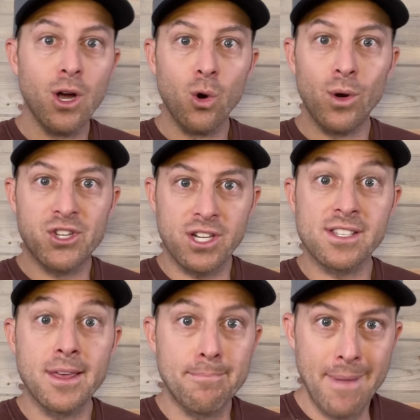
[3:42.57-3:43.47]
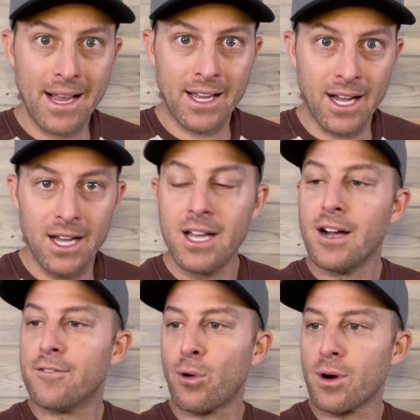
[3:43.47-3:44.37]
which is the Mecca
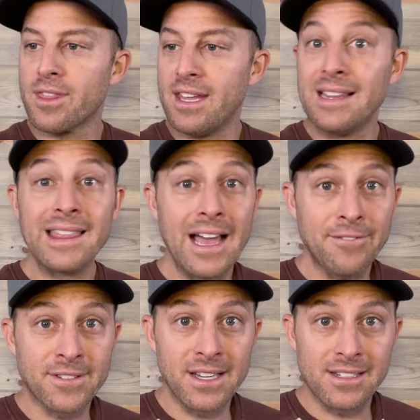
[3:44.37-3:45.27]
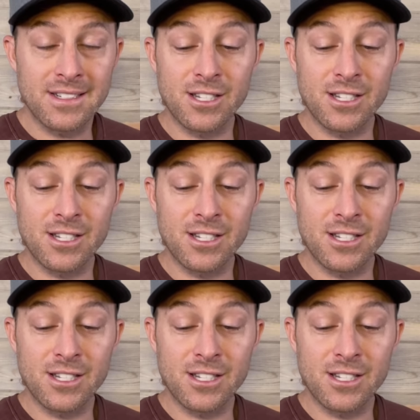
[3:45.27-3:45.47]
for the leftist.